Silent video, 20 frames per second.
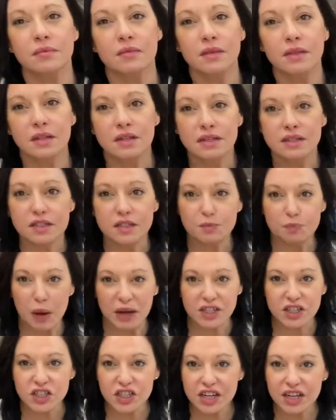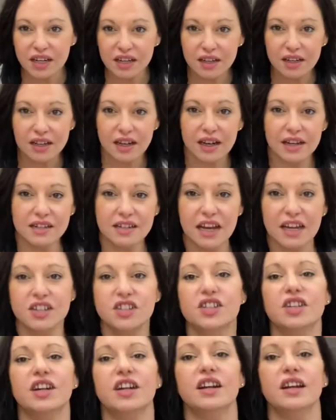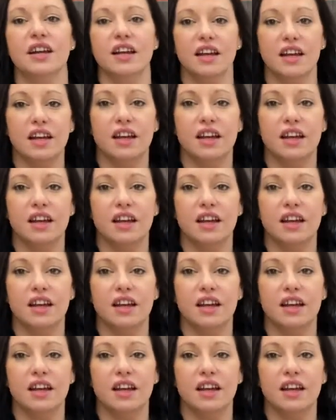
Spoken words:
spongy in texture.